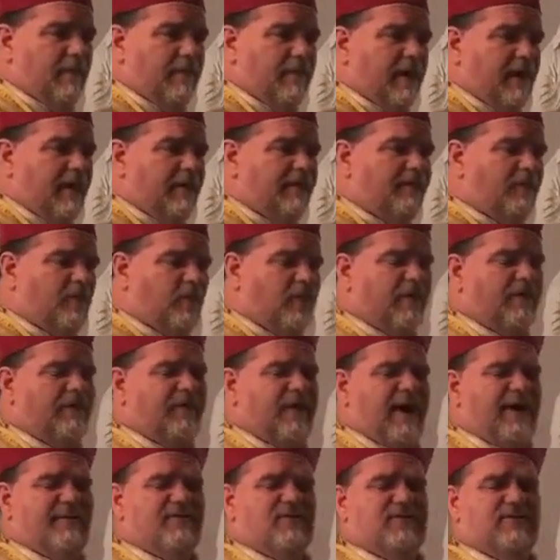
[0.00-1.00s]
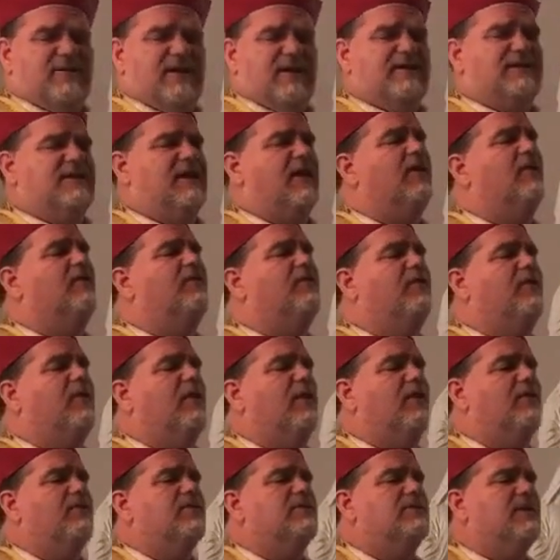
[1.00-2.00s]
about four or five or six years
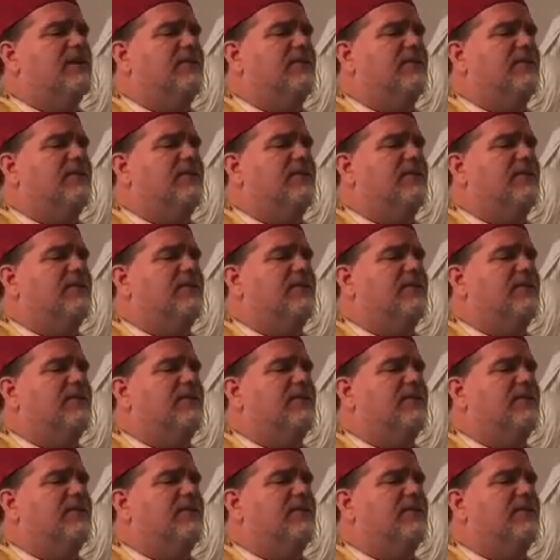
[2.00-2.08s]
ago,